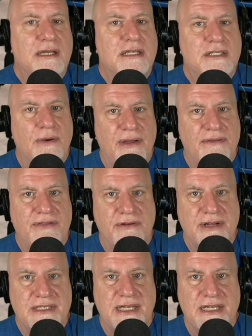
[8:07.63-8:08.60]
So if there
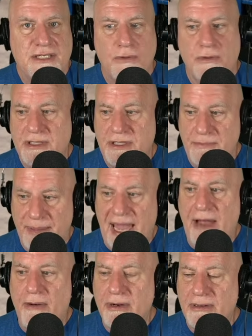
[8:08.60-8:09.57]
is a short to
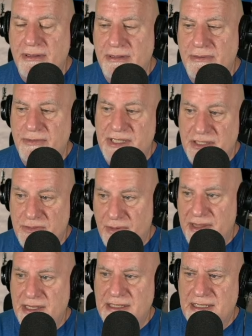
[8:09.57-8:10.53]
power, which is
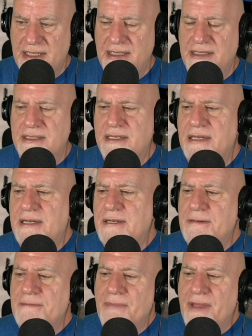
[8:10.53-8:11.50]
what this is,
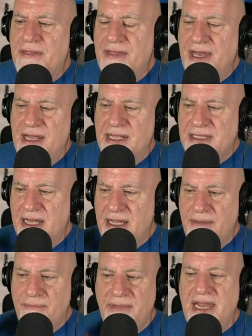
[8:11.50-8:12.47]
then it's going to
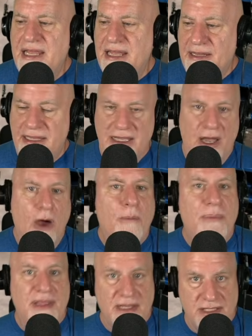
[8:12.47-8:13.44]
immediately
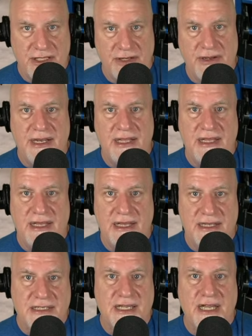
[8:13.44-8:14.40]
open the circuit again.
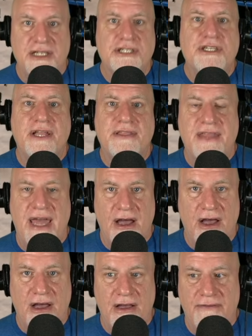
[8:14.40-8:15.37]
It's going to shut that
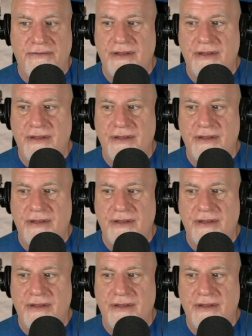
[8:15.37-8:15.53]
off.